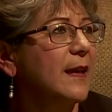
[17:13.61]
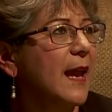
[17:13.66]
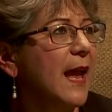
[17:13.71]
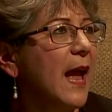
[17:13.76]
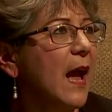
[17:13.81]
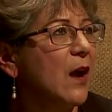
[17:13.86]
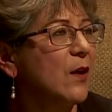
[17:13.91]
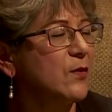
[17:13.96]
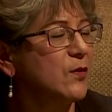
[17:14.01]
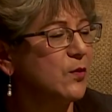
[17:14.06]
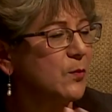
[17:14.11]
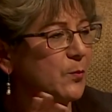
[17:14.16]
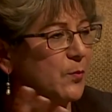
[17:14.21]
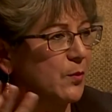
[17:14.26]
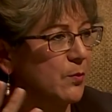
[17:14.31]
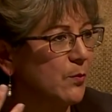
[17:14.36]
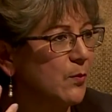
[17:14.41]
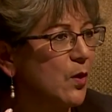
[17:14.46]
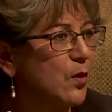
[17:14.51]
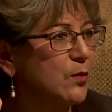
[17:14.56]
how do you
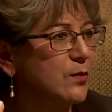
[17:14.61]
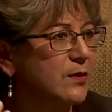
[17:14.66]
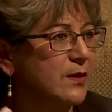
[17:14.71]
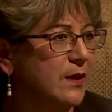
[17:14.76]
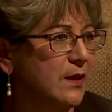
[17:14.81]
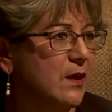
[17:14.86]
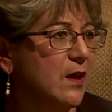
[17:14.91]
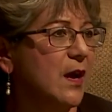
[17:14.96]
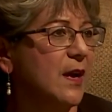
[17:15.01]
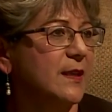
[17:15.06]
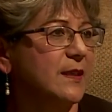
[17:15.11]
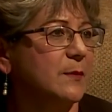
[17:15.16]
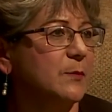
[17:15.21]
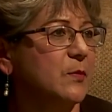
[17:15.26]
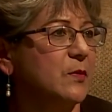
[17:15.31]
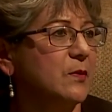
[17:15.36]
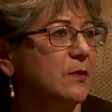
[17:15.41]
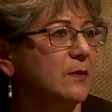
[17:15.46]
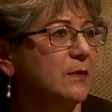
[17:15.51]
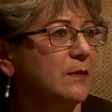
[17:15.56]
promote the
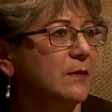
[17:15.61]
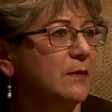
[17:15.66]
gospel?